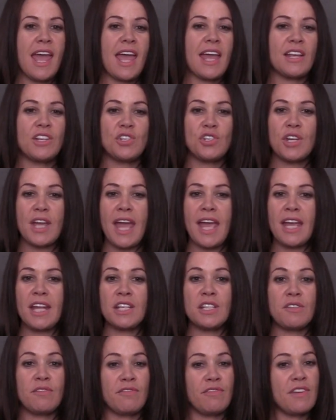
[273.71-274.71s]
and
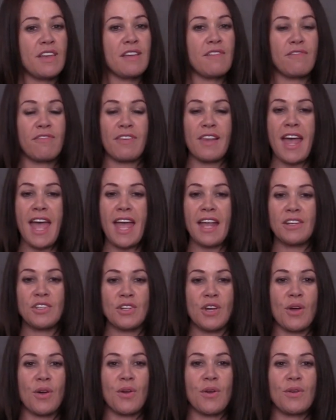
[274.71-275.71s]
change V-flat
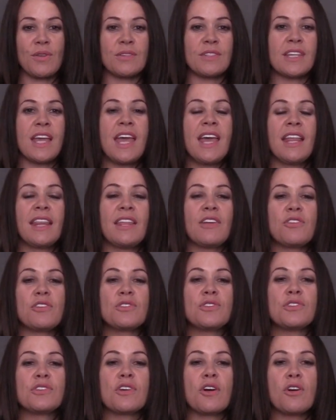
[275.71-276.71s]
tones. There
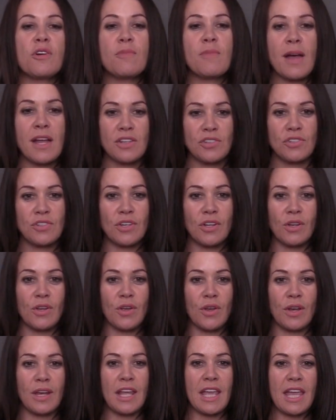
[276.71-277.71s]
is so much to
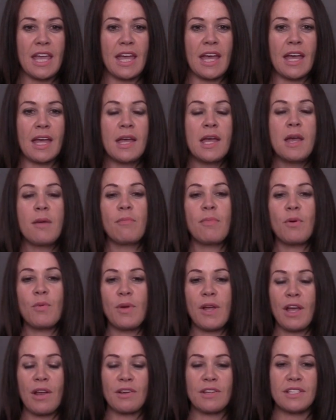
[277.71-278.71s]
learn here, but
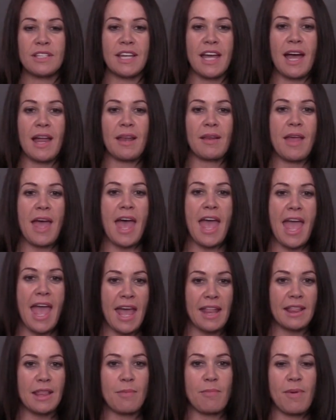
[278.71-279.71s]
we're going to start
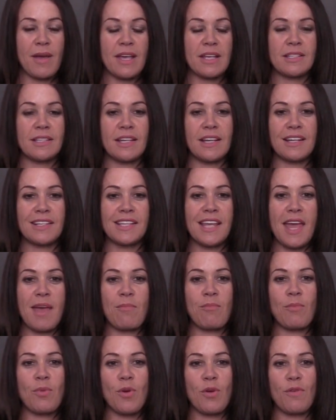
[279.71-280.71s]
at the basics
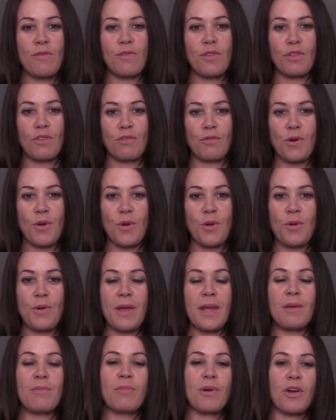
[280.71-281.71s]
and move
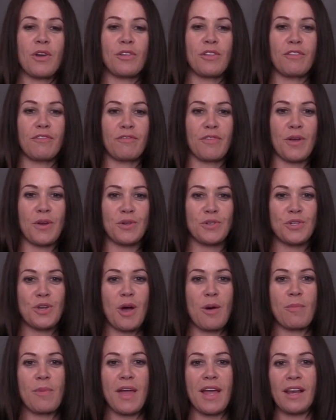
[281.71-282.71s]
through in both
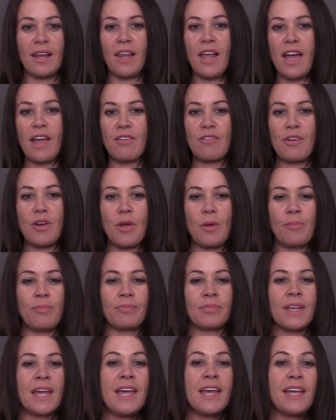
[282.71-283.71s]
Photoshop and
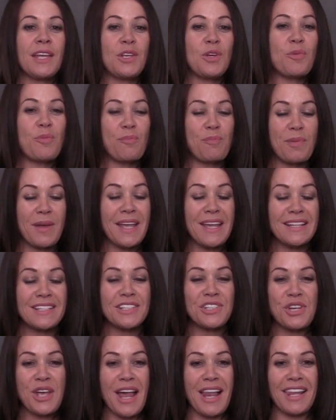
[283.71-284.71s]
Lightroom. Your
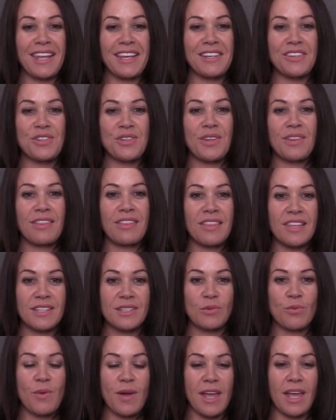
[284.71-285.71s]
biggest challenge
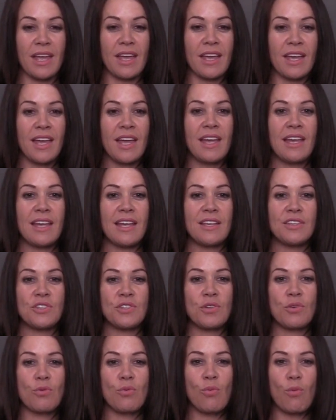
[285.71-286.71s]
this week is
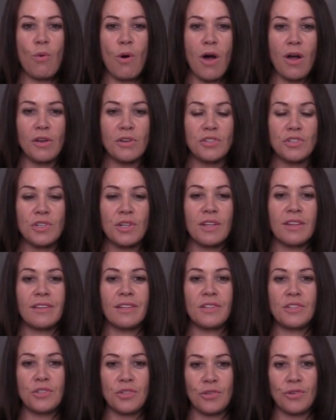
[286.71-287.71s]
to watch
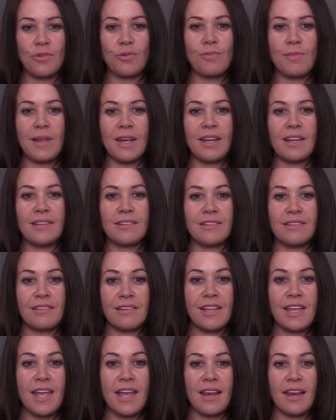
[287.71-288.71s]
the 2 minute
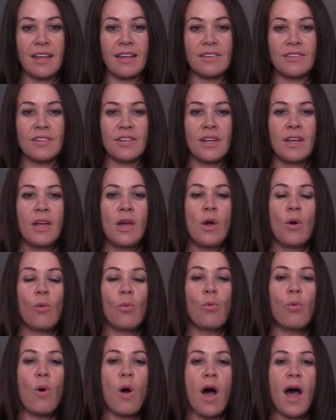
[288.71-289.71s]
edit.
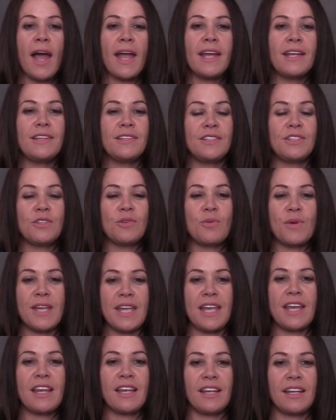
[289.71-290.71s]
Why do
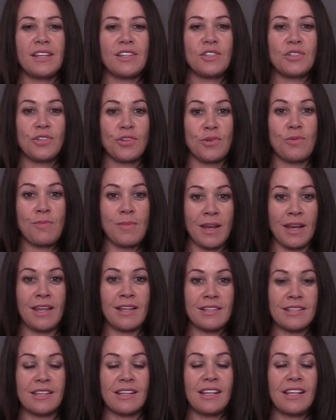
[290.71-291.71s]
we edit 2
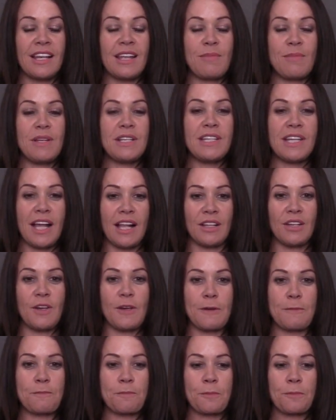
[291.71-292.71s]
minutes? Let me tell
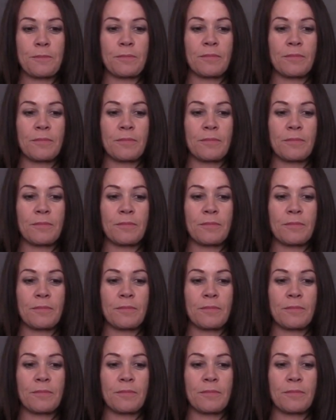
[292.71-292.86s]
you.